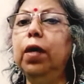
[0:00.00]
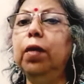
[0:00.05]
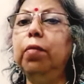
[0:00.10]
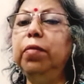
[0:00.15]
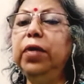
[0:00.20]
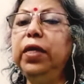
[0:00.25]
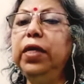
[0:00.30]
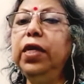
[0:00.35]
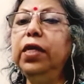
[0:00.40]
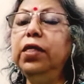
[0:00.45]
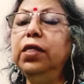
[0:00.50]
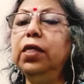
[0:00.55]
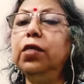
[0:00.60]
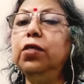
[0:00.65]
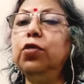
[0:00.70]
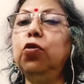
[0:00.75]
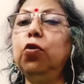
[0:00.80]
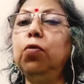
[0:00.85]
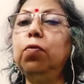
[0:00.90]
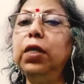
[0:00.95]

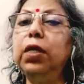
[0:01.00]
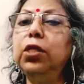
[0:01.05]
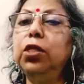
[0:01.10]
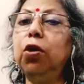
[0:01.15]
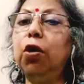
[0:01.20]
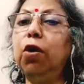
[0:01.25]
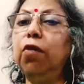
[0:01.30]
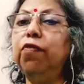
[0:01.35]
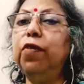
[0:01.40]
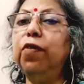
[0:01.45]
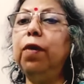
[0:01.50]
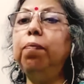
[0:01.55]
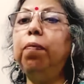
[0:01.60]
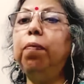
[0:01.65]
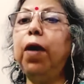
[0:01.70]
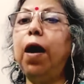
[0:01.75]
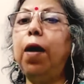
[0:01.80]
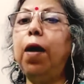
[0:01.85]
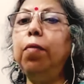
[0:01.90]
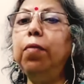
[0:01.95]
miniatures, so much of our
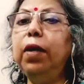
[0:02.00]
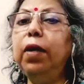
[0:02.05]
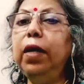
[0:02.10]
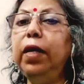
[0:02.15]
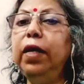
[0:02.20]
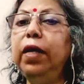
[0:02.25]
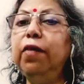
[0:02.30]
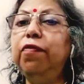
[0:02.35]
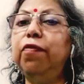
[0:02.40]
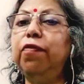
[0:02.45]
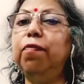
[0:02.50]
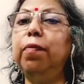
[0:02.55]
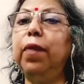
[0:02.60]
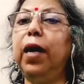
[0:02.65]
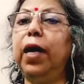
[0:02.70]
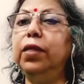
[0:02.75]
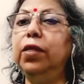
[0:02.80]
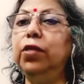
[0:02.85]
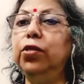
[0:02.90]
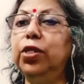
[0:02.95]
palm leaf
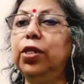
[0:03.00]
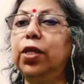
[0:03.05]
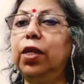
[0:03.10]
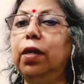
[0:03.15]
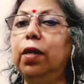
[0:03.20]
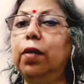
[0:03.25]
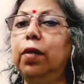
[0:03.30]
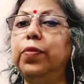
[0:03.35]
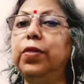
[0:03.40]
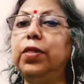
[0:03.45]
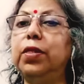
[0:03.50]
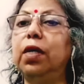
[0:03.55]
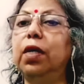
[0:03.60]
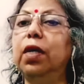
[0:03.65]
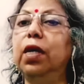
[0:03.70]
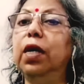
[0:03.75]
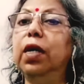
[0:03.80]
manuscripts,